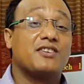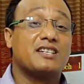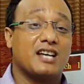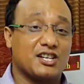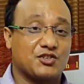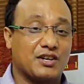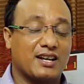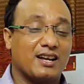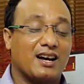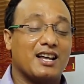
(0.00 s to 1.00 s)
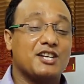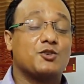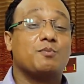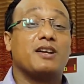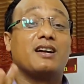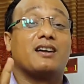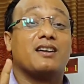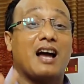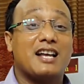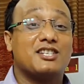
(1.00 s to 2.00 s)
fantastic and it would be
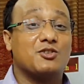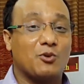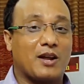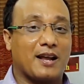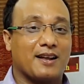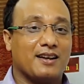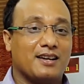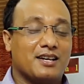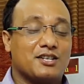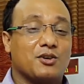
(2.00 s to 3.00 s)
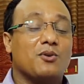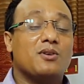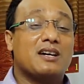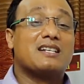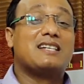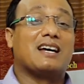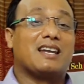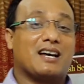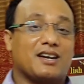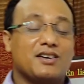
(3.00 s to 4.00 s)
nice looking. So dear
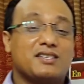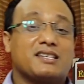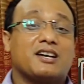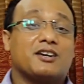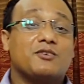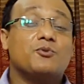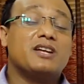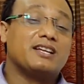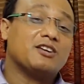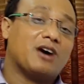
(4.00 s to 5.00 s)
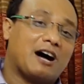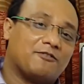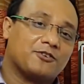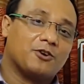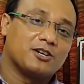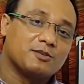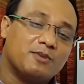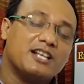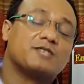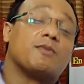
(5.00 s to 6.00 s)
learners, you have got
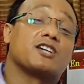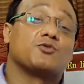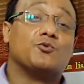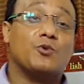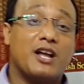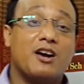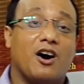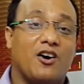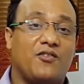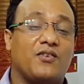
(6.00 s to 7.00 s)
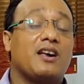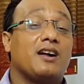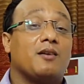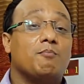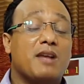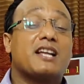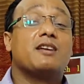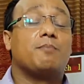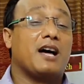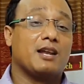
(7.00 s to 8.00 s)
very smart way of
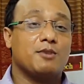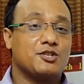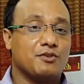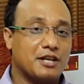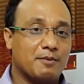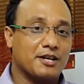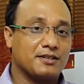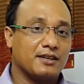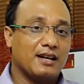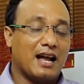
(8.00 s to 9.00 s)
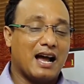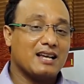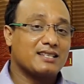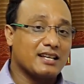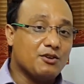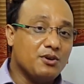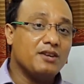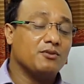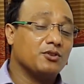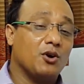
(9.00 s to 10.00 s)
making parliamentary debate. As
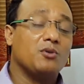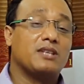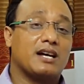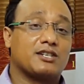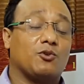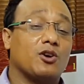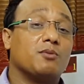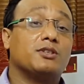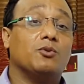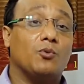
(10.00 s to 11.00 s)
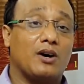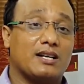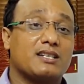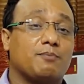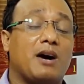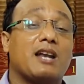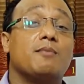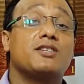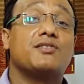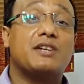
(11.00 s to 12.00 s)
we know that all over the world,
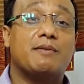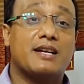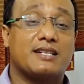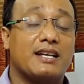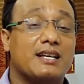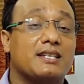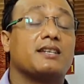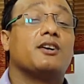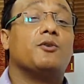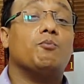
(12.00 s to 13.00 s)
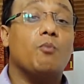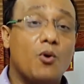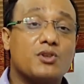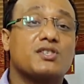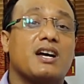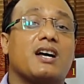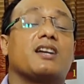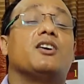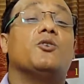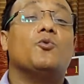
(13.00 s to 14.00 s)
parliamentary debate is most
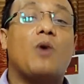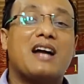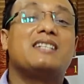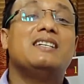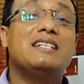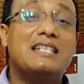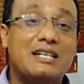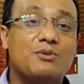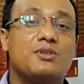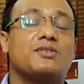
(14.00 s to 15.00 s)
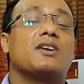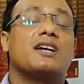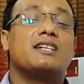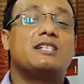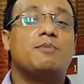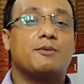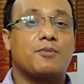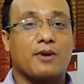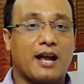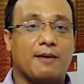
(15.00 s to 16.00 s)
and widely used debate
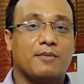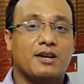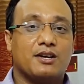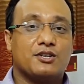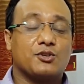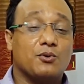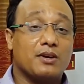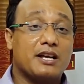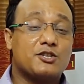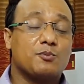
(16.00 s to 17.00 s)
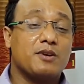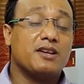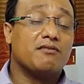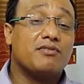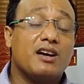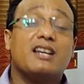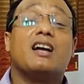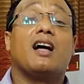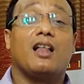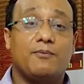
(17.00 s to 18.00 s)
program. So it would be really
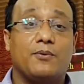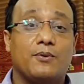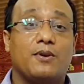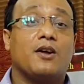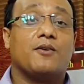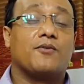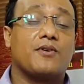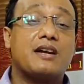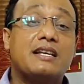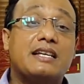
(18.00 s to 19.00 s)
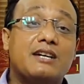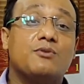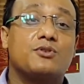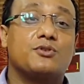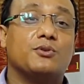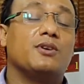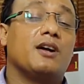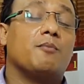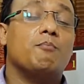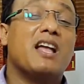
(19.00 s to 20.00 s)
helpful for you to
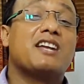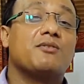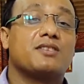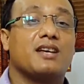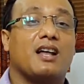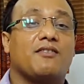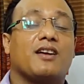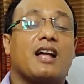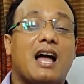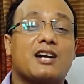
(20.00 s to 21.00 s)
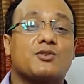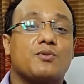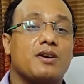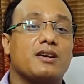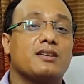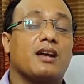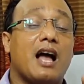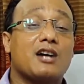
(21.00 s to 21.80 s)
make yourself actor